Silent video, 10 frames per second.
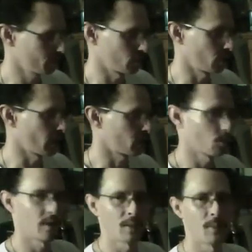for like
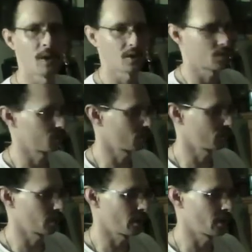20 bucks,
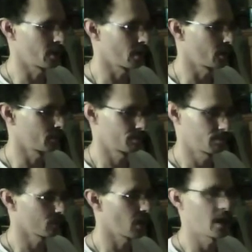and
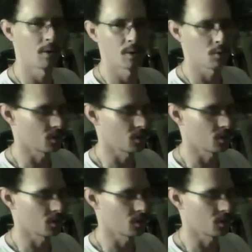I don't use